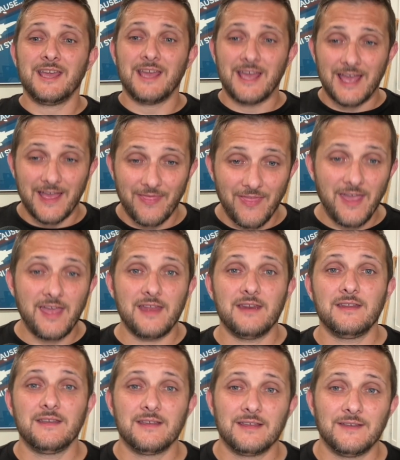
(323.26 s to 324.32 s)
And
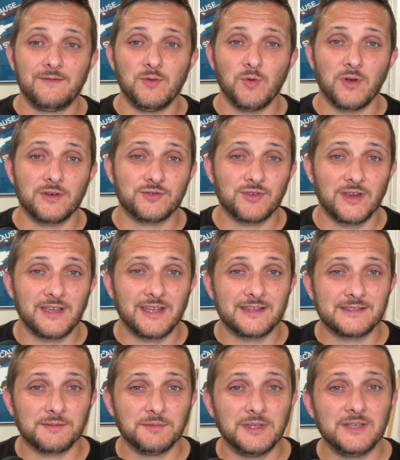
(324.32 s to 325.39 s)
then if you want to try and get
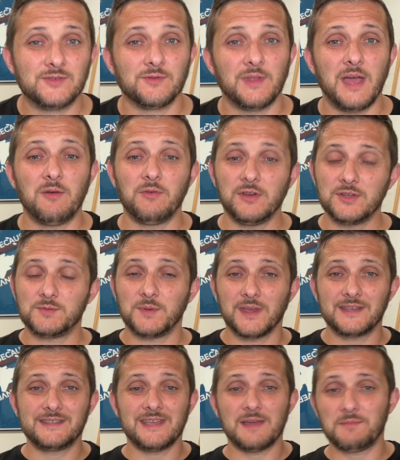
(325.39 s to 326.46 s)
some leads from that one, you should be
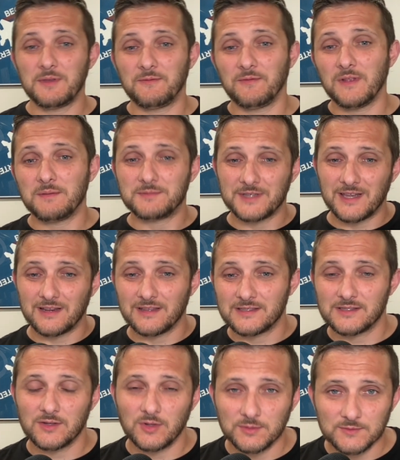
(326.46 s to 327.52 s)
like, DM me flip to get a
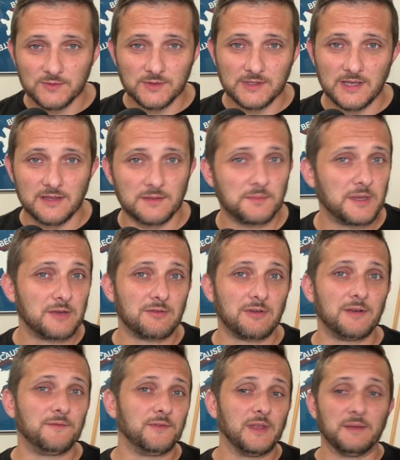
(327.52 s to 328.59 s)
list of homes for sale that make
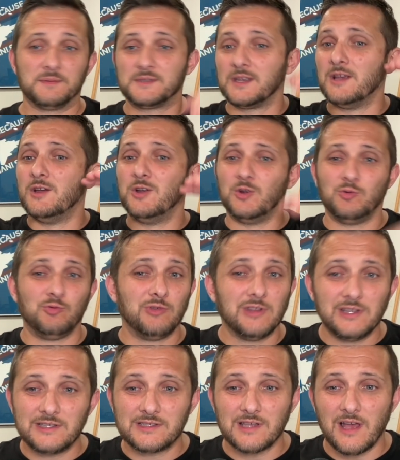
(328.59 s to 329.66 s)
great flips.
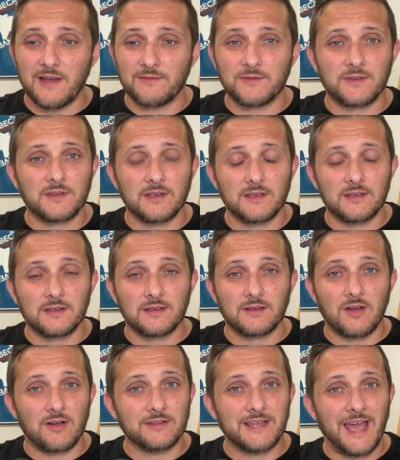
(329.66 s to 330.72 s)
Really soft
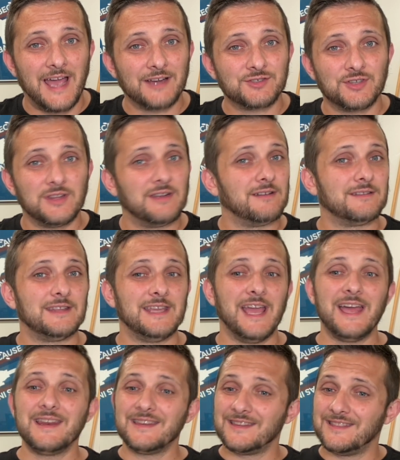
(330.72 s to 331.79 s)
call to action there at the
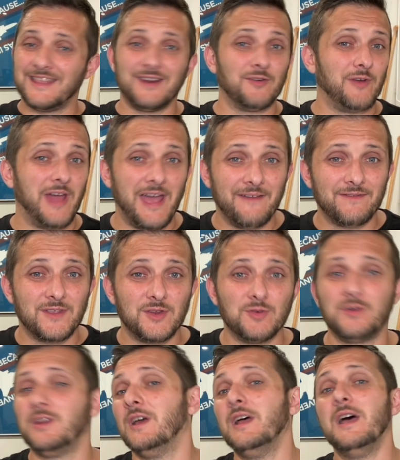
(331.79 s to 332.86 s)
end. They don't have to do
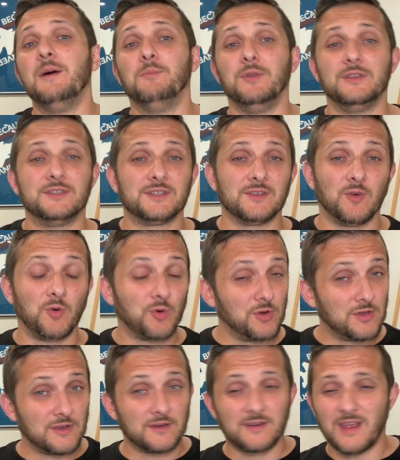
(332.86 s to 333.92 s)
it, but you can just, or you
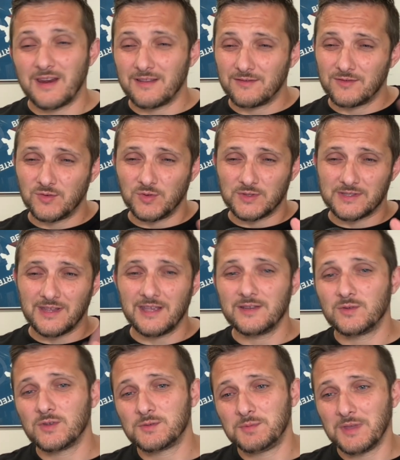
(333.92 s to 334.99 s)
can kind of do a slight
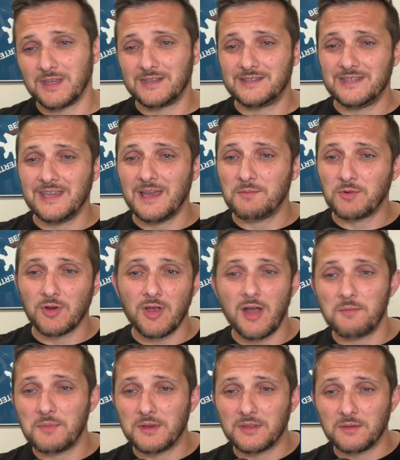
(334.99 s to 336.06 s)
twist and be like, DM or
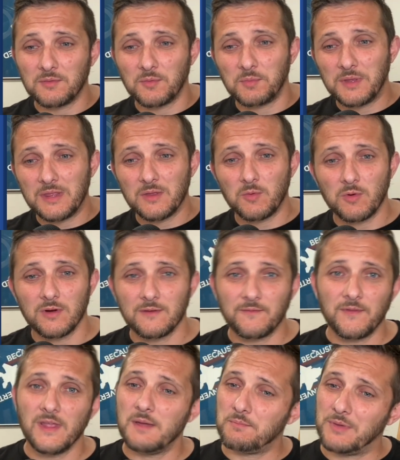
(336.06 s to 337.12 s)
comment with me the word
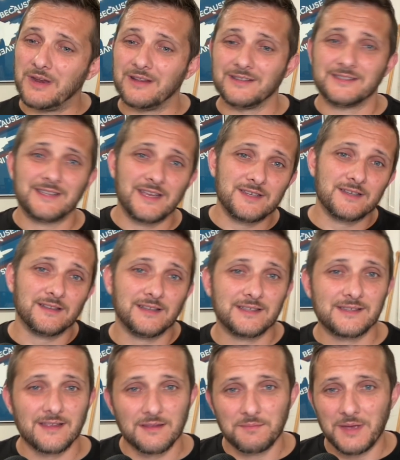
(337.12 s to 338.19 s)
flip, and I'll send you a
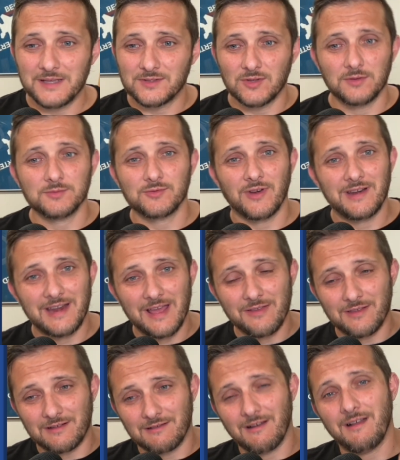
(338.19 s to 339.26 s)
list of the best homes right now
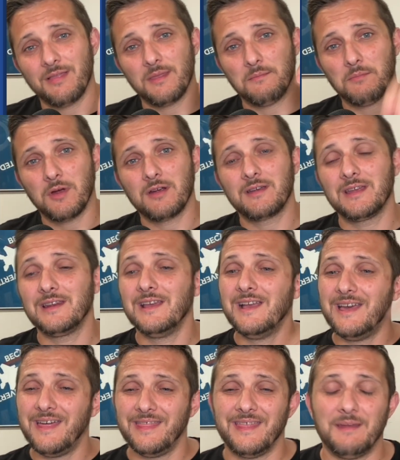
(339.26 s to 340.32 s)
that are on the market
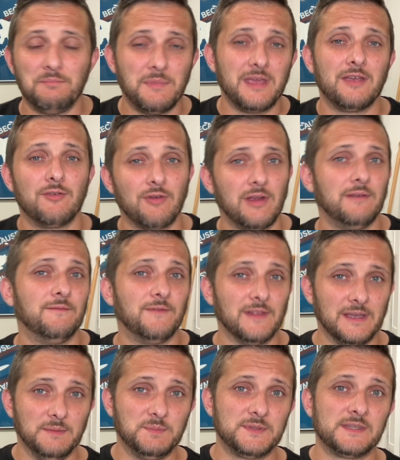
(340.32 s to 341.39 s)
that make great
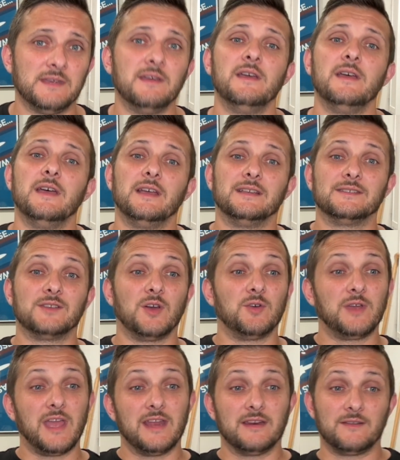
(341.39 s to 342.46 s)
flips. So
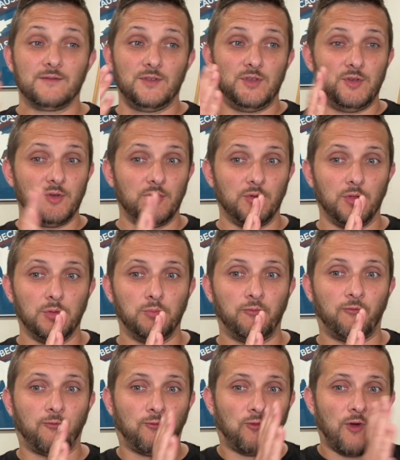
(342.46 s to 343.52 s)
again, you
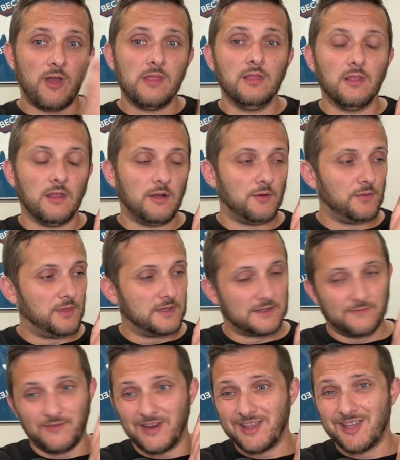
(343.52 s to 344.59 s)
front load this
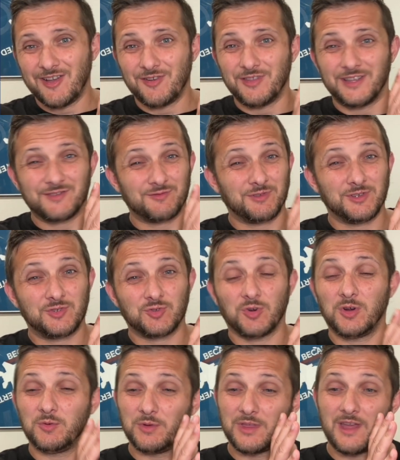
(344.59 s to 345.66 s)
video that's really
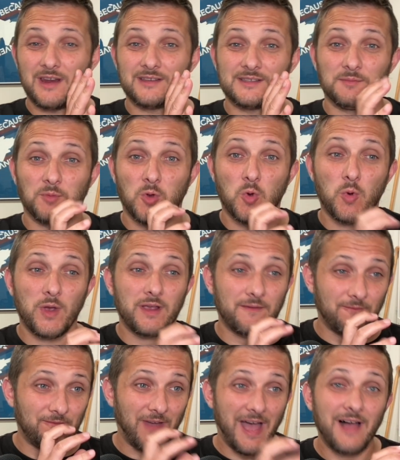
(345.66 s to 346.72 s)
short with kind of some quick
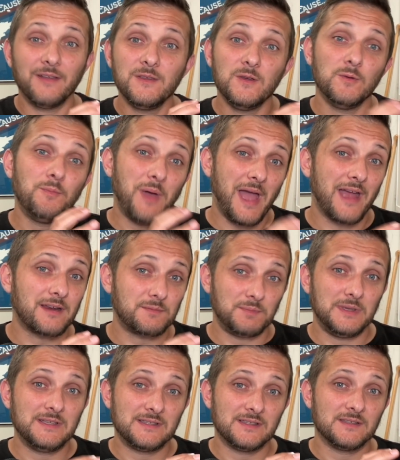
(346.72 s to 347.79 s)
value packed
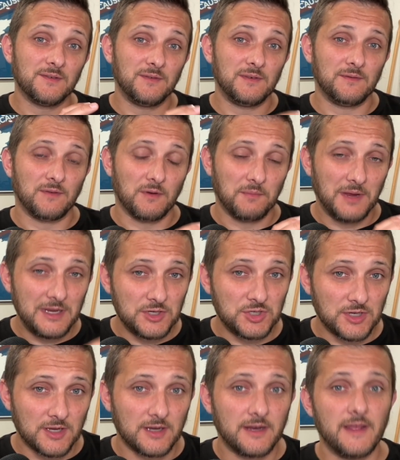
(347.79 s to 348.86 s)
pieces of
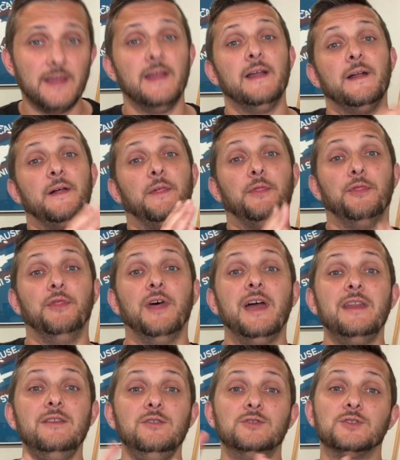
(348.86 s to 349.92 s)
information.
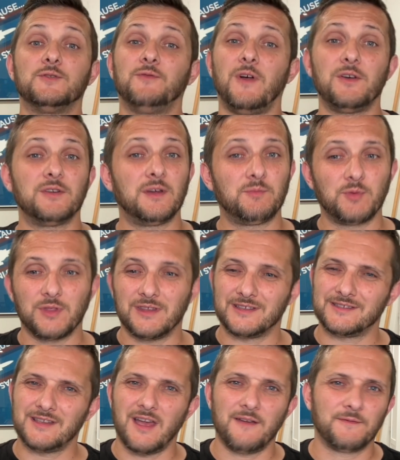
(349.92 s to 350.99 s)
Then you just followed up with a
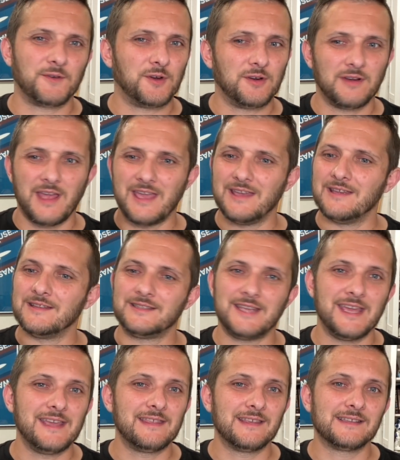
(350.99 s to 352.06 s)
softer, hey,
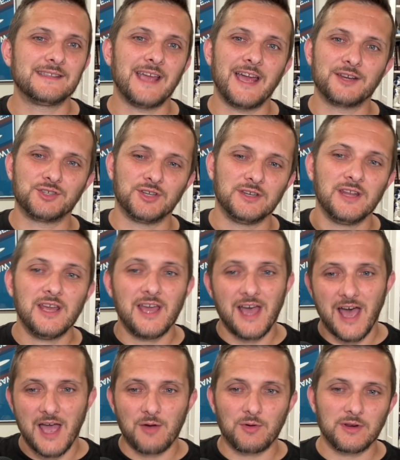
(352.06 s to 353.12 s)
take this action.
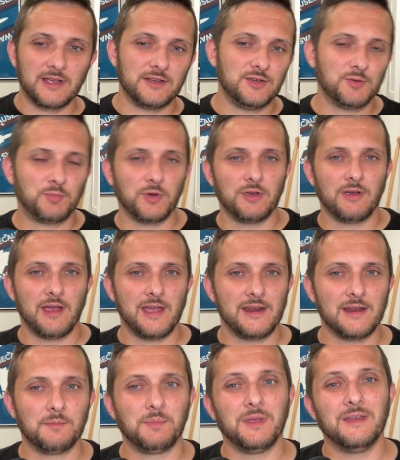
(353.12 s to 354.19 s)
I want to get you to put your
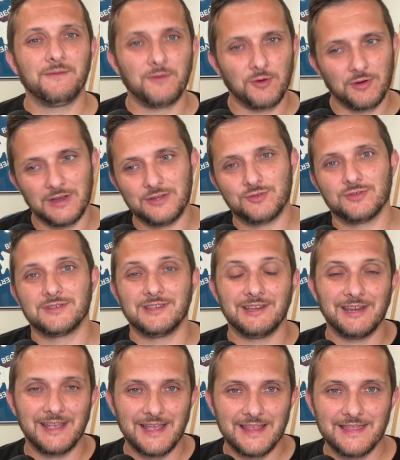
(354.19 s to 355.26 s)
hand up if you're
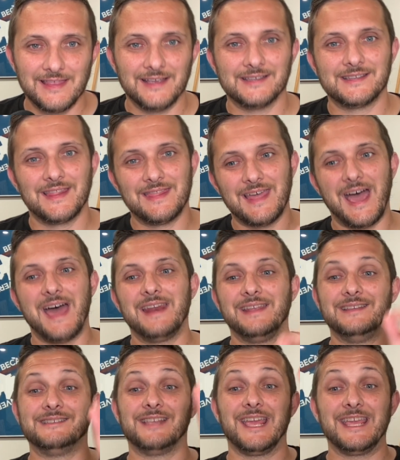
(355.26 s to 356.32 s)
interested in this. That
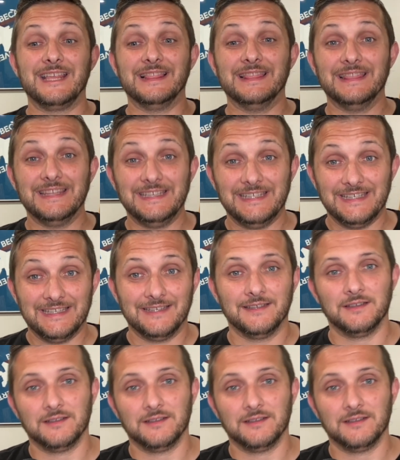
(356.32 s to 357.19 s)
is a lead.